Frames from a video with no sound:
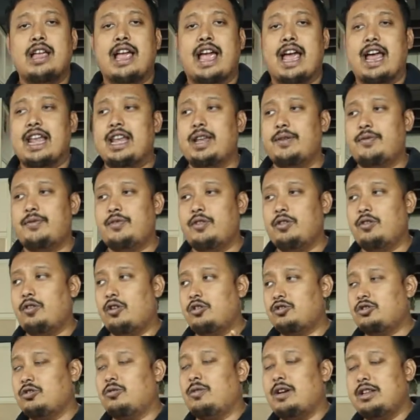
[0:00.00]
And if you
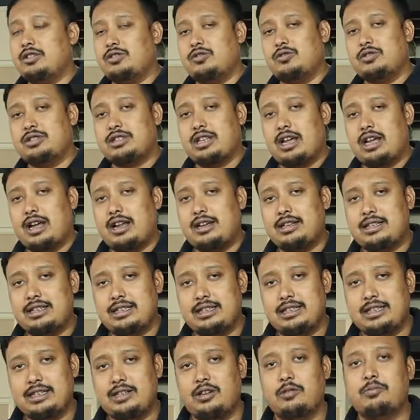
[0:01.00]
also want to start
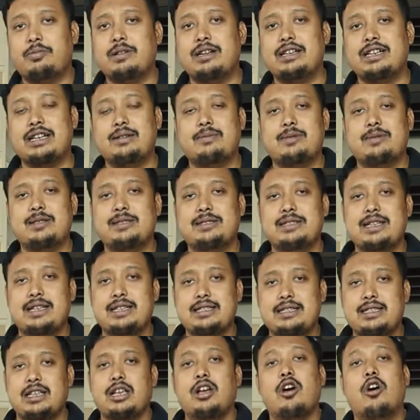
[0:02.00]
your printing
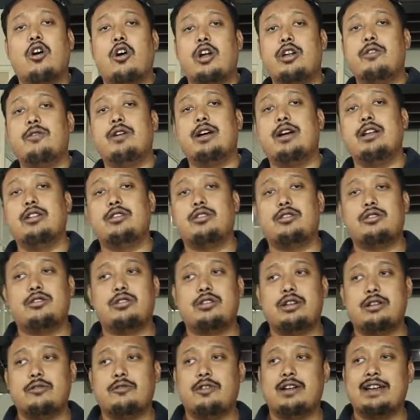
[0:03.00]
business or you
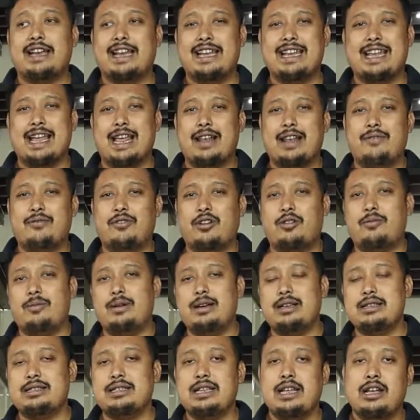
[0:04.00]
want any help from
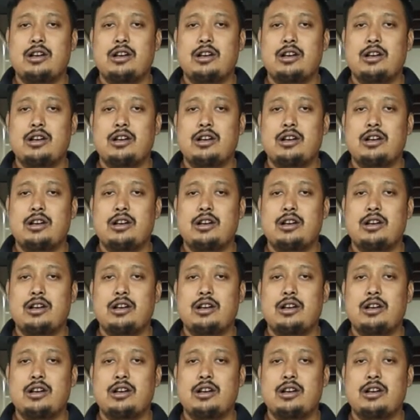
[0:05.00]
us,